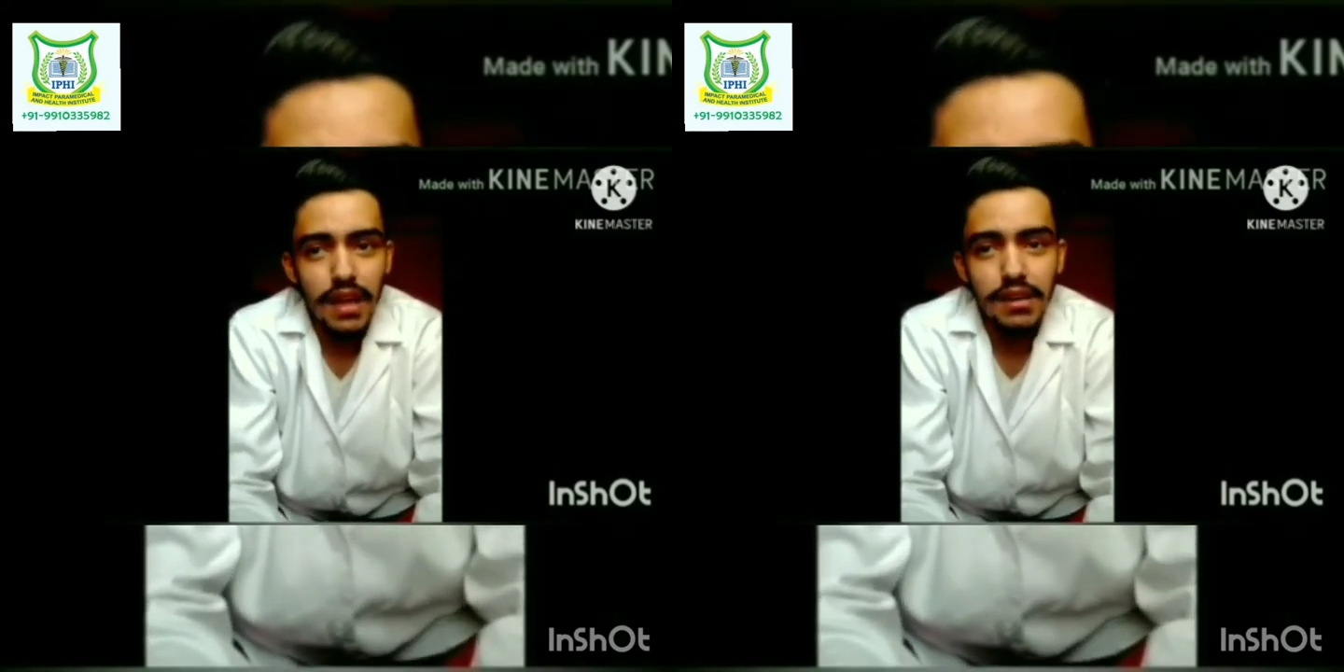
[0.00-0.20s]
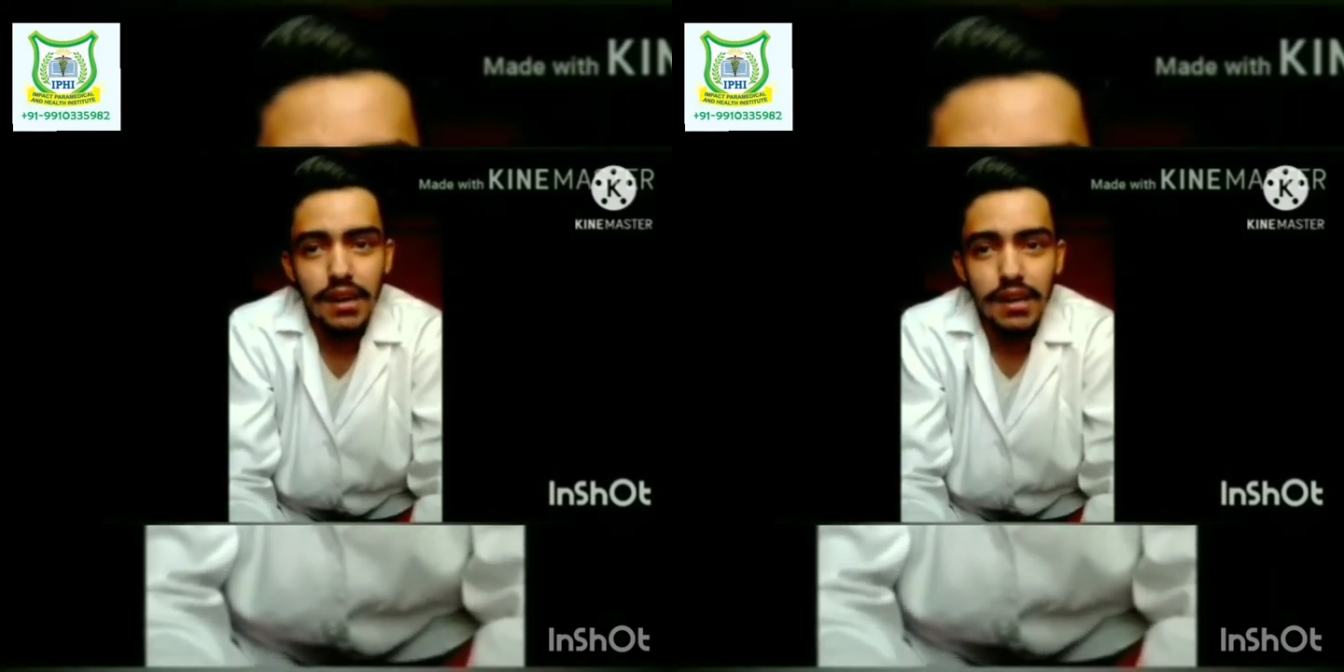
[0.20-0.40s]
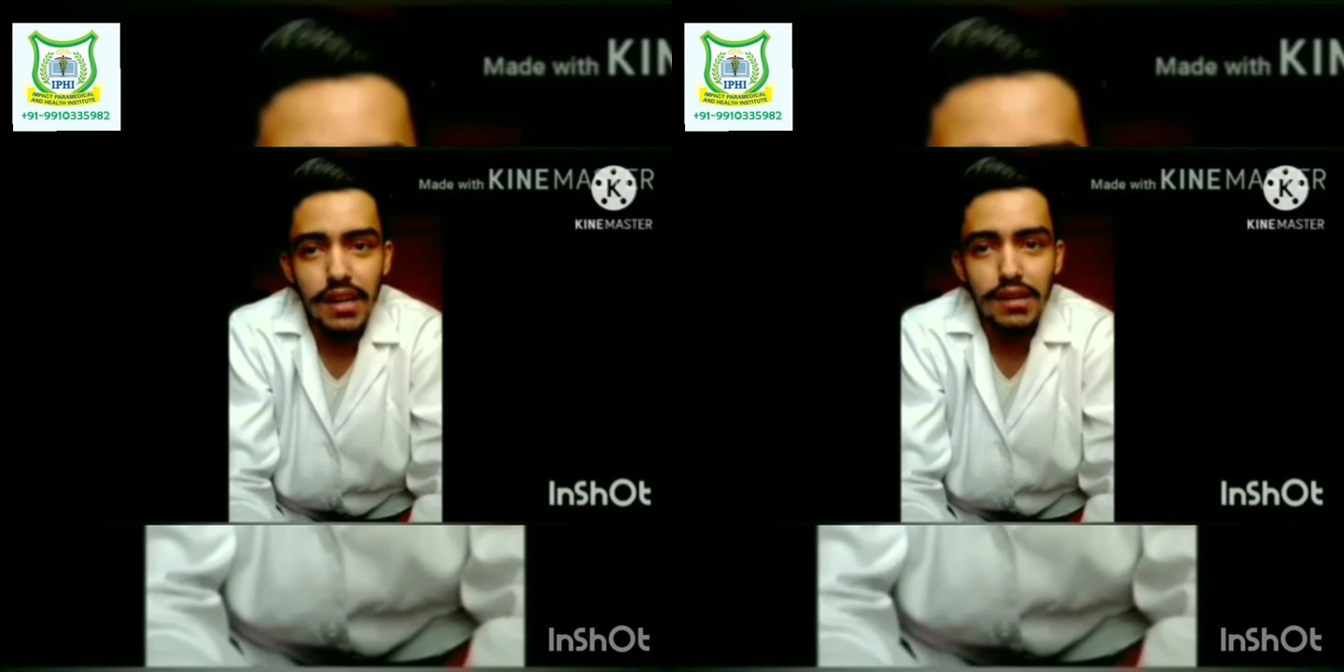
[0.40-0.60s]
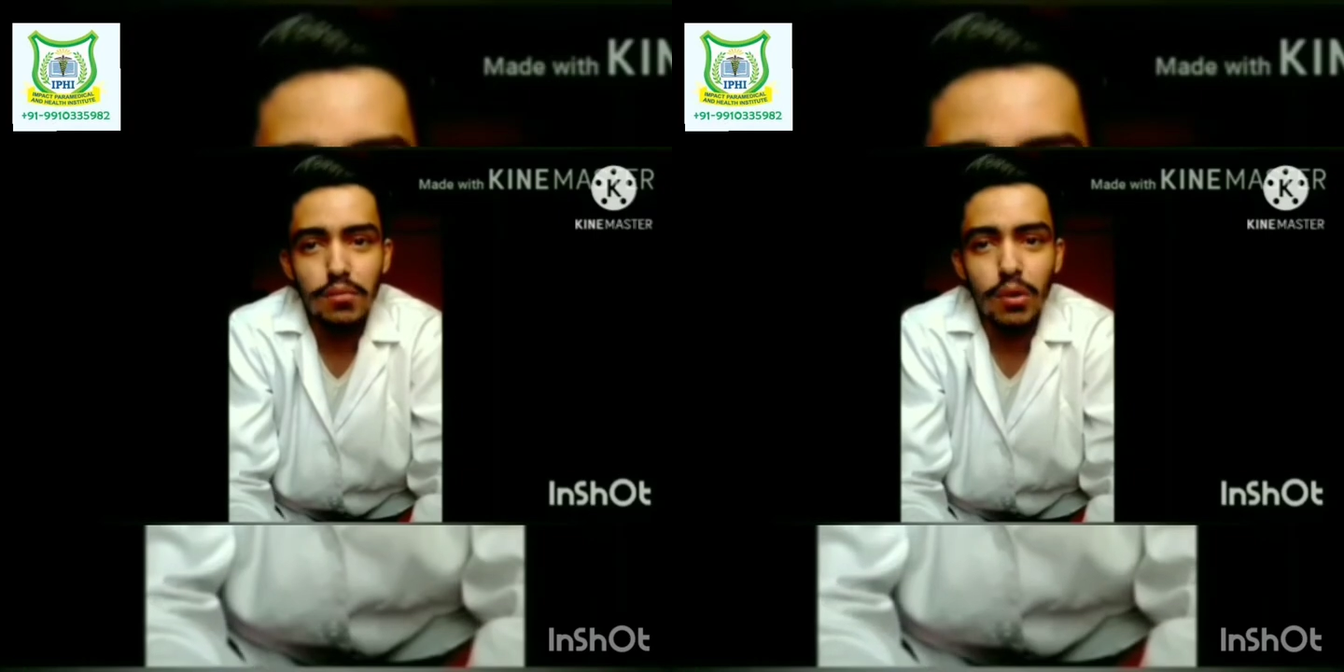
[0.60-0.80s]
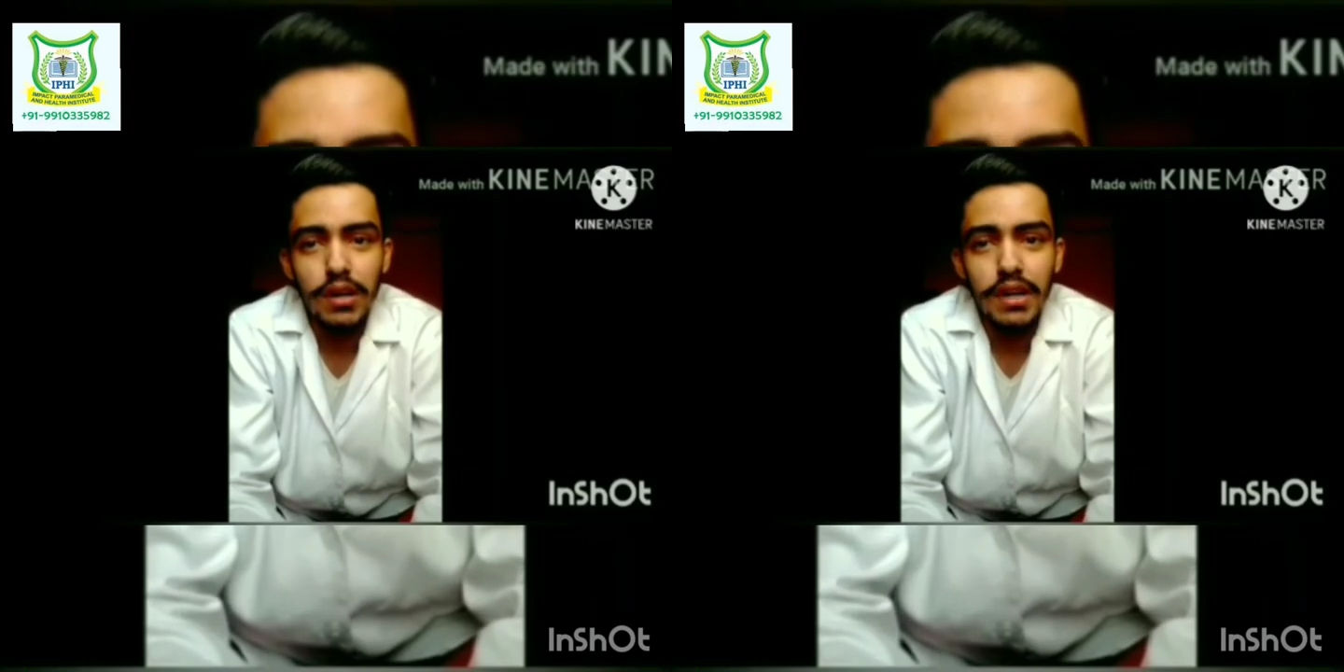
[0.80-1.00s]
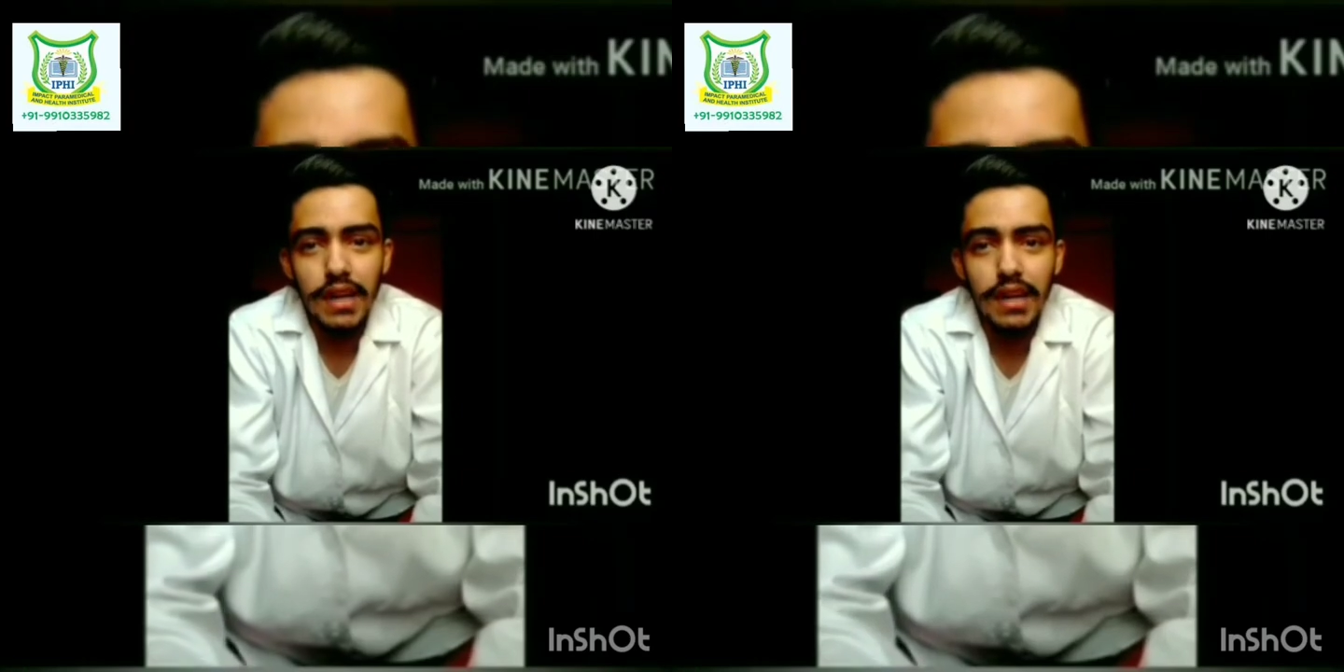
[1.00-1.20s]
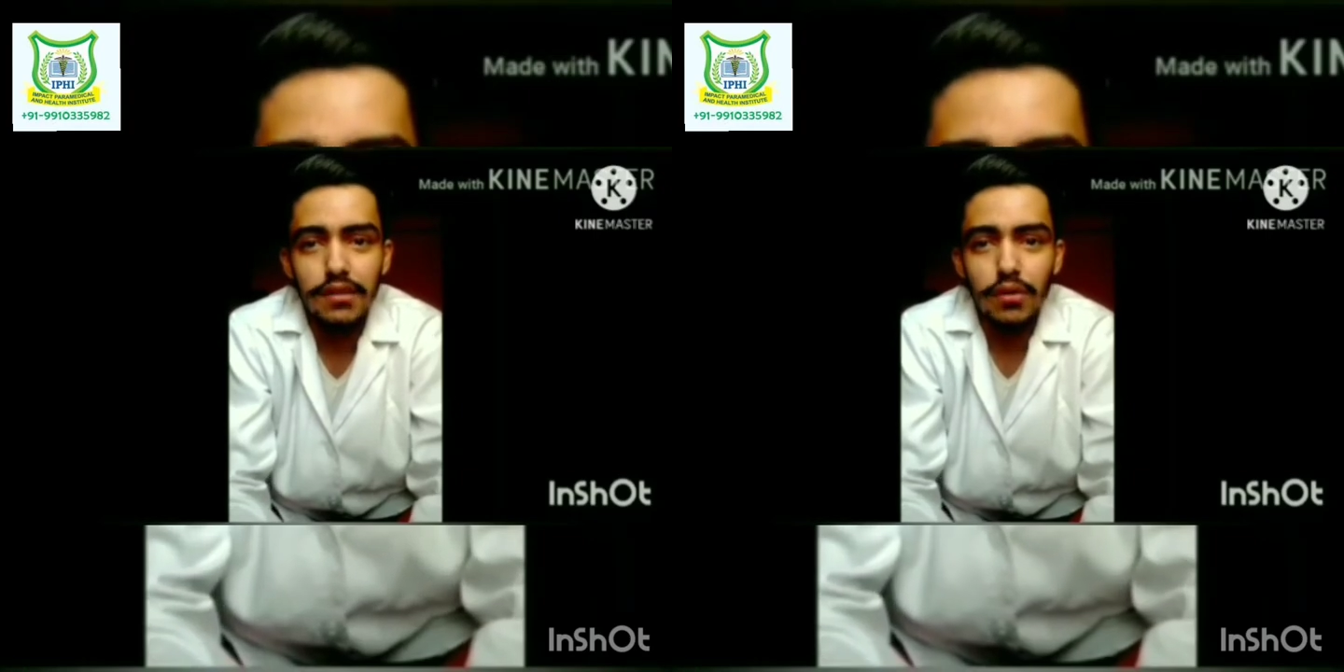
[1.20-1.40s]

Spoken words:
and contain more detailed